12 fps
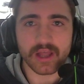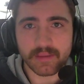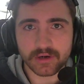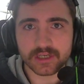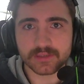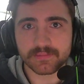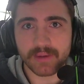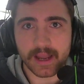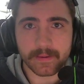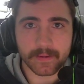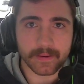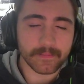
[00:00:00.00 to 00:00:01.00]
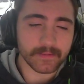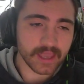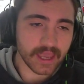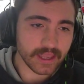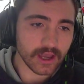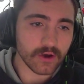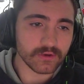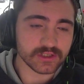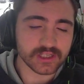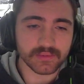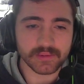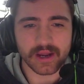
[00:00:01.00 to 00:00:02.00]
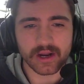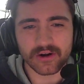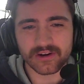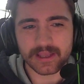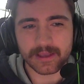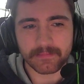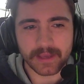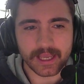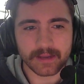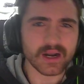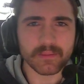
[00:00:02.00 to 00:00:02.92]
Emmers by KO is going to be my early pick,